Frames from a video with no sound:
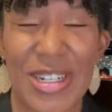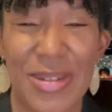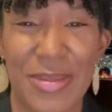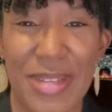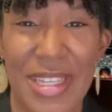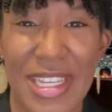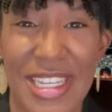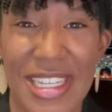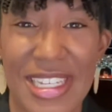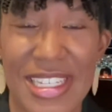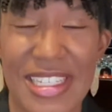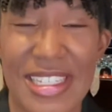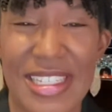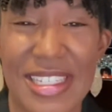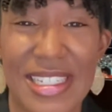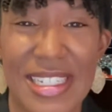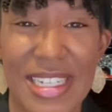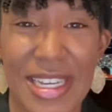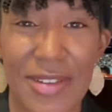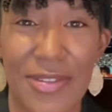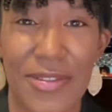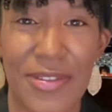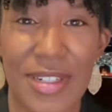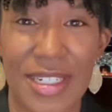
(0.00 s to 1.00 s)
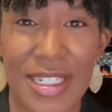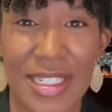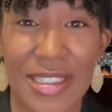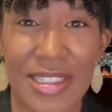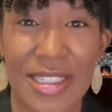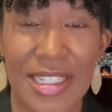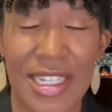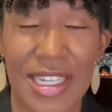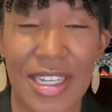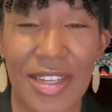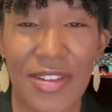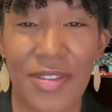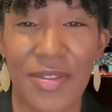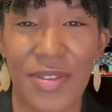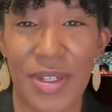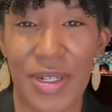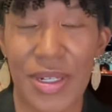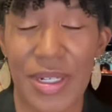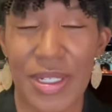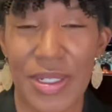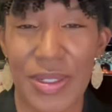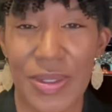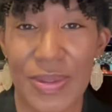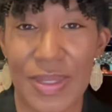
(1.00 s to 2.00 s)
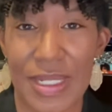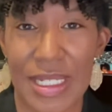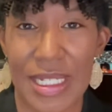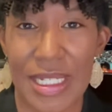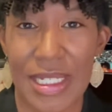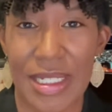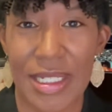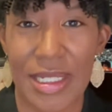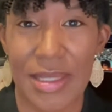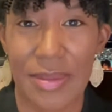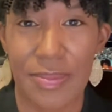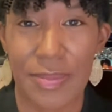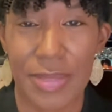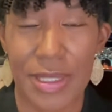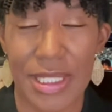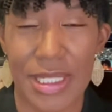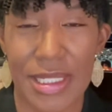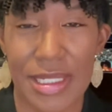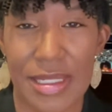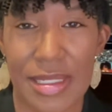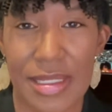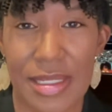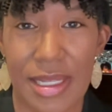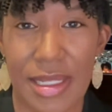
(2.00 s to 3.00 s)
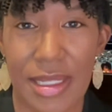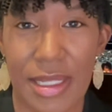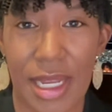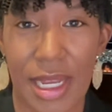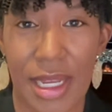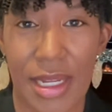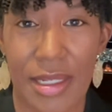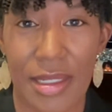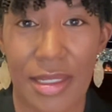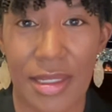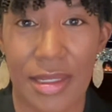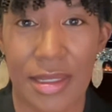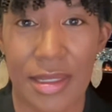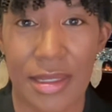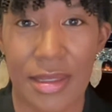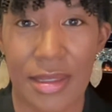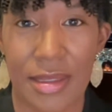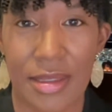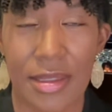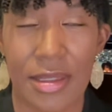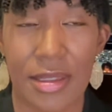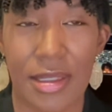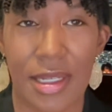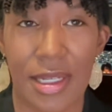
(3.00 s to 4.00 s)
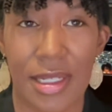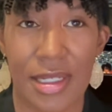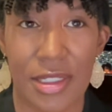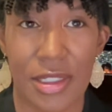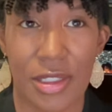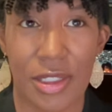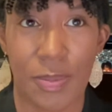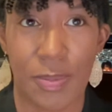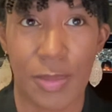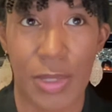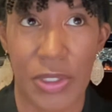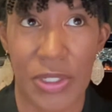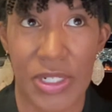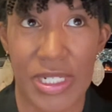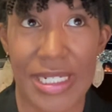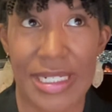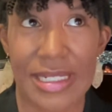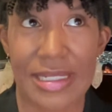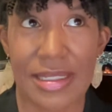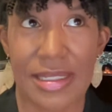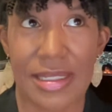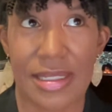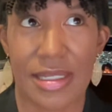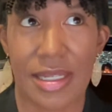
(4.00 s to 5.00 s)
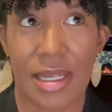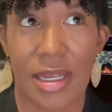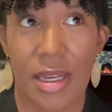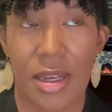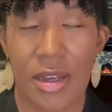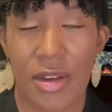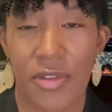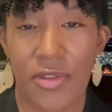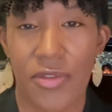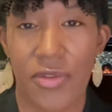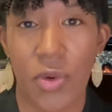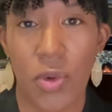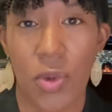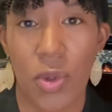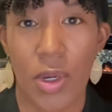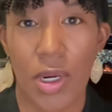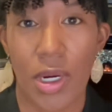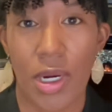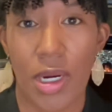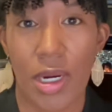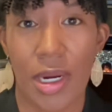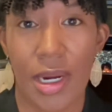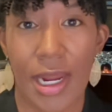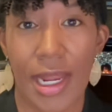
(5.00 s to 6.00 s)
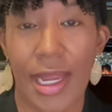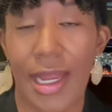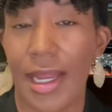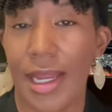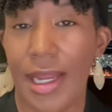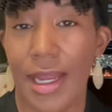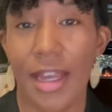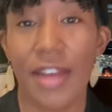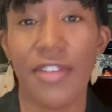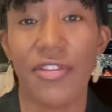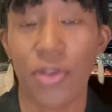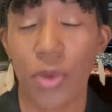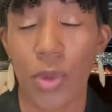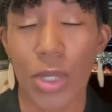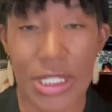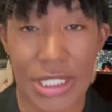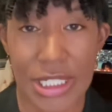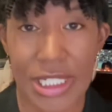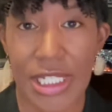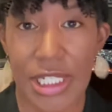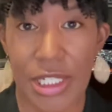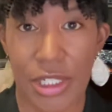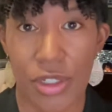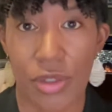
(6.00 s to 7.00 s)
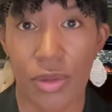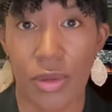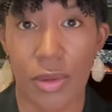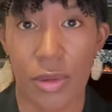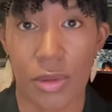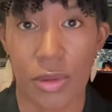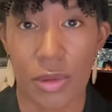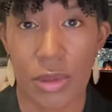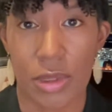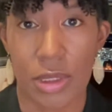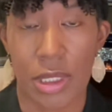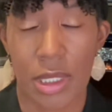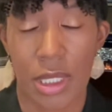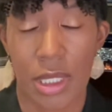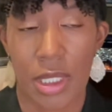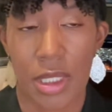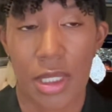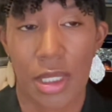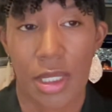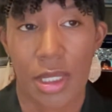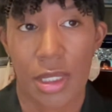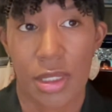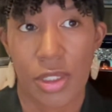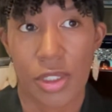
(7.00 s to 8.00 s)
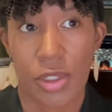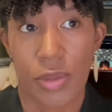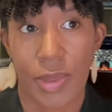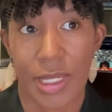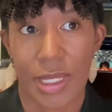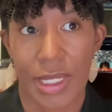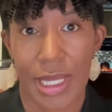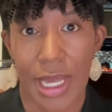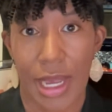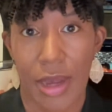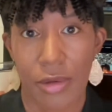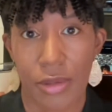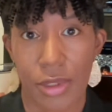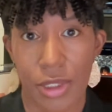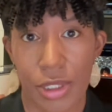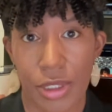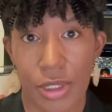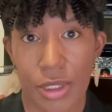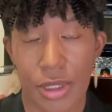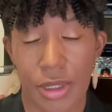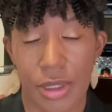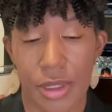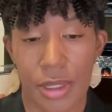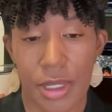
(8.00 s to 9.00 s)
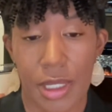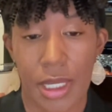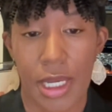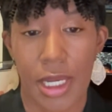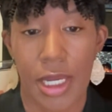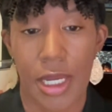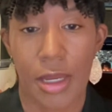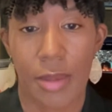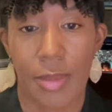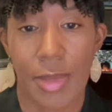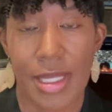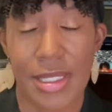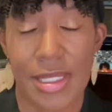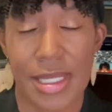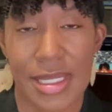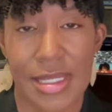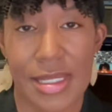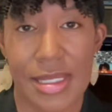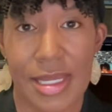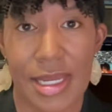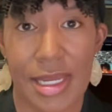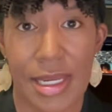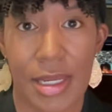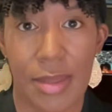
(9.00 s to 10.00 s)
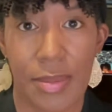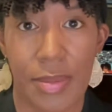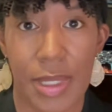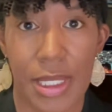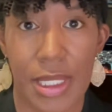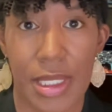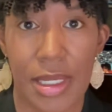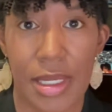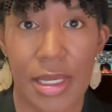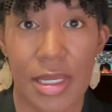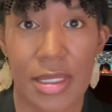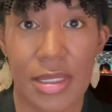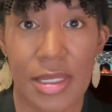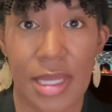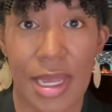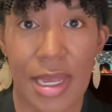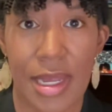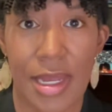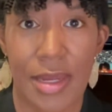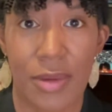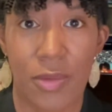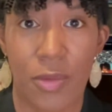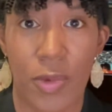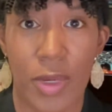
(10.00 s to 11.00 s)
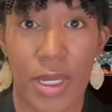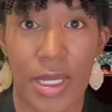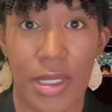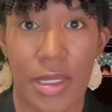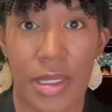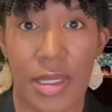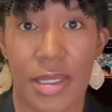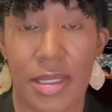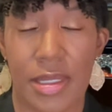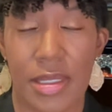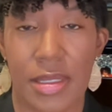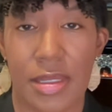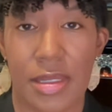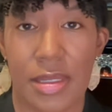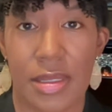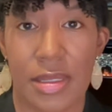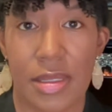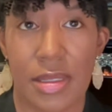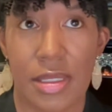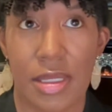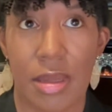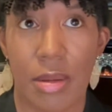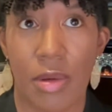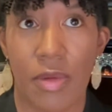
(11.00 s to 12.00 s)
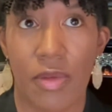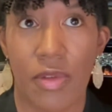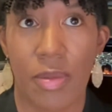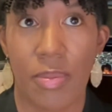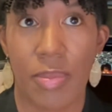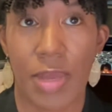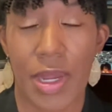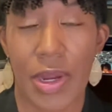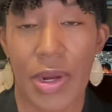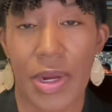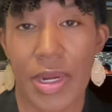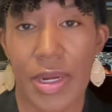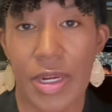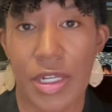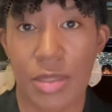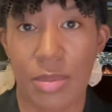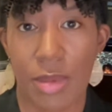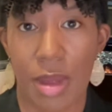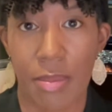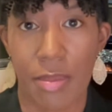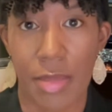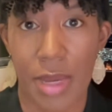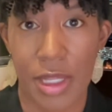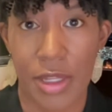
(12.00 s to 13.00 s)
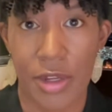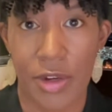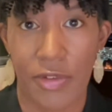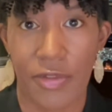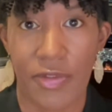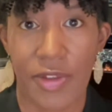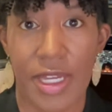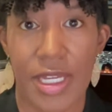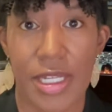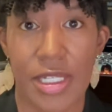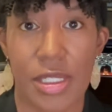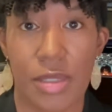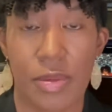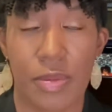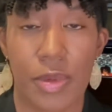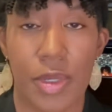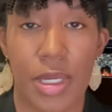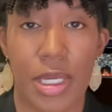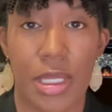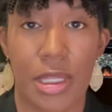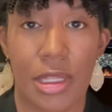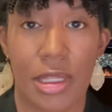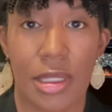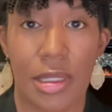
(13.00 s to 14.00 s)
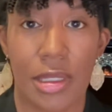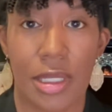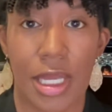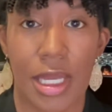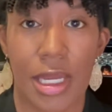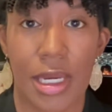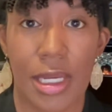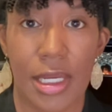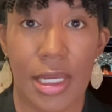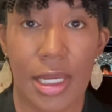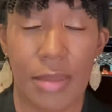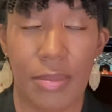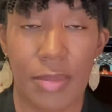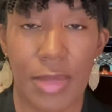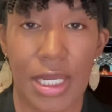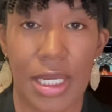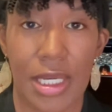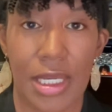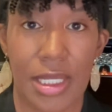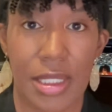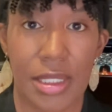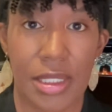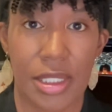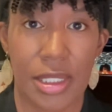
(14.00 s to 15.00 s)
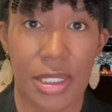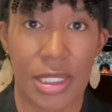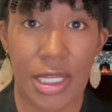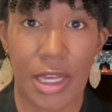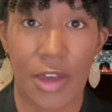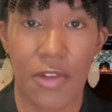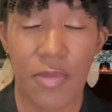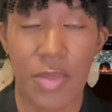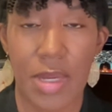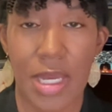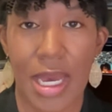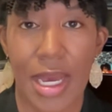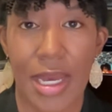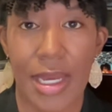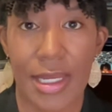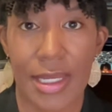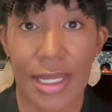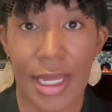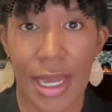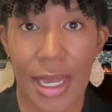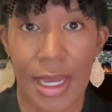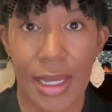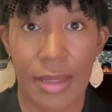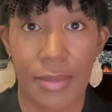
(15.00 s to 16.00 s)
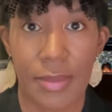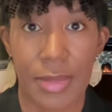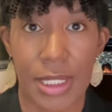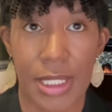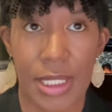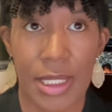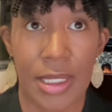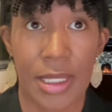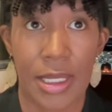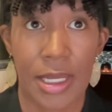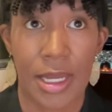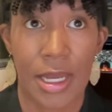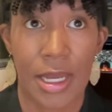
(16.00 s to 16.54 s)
is definitely a very unique place and experience for a 14-year-old to encounter. As I stated, because I had witnessed some of the barriers my mother faced with getting admitted into the FBI Academy.